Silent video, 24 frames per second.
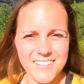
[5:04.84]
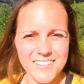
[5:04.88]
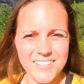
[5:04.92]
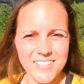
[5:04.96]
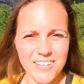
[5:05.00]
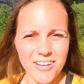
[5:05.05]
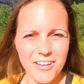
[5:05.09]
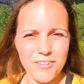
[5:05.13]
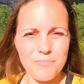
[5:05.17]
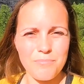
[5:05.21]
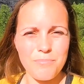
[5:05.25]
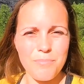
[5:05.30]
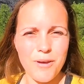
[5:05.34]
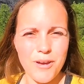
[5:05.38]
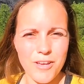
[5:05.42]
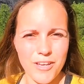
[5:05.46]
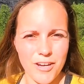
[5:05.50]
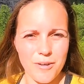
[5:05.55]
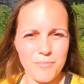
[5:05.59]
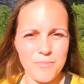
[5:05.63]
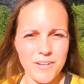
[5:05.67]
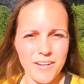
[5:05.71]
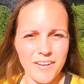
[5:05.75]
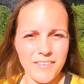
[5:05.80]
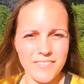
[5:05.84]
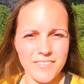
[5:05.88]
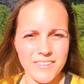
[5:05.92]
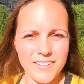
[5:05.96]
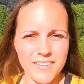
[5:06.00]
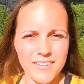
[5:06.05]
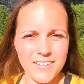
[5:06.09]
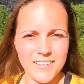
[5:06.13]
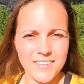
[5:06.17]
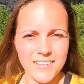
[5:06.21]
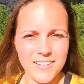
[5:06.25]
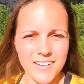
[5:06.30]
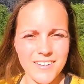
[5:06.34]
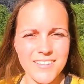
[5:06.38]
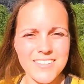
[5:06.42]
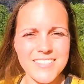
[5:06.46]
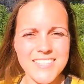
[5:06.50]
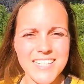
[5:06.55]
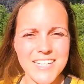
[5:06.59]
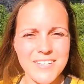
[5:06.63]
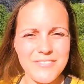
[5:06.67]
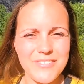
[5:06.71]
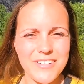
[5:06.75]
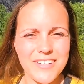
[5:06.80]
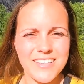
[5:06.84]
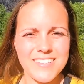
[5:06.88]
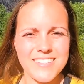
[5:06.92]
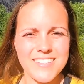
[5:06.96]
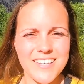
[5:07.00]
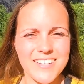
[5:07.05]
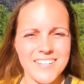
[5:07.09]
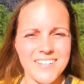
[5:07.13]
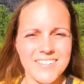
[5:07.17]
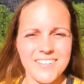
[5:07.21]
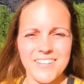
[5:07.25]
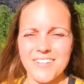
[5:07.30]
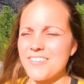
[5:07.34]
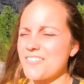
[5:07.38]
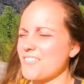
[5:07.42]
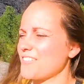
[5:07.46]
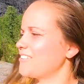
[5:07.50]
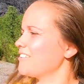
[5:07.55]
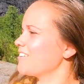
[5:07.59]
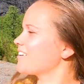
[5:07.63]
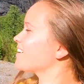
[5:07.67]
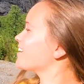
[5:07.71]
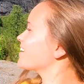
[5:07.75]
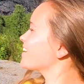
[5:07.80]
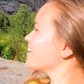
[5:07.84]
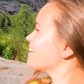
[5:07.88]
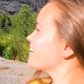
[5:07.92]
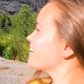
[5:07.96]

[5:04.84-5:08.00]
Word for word: It's called Bøyabreen. Now I'll see if we can take a closer look.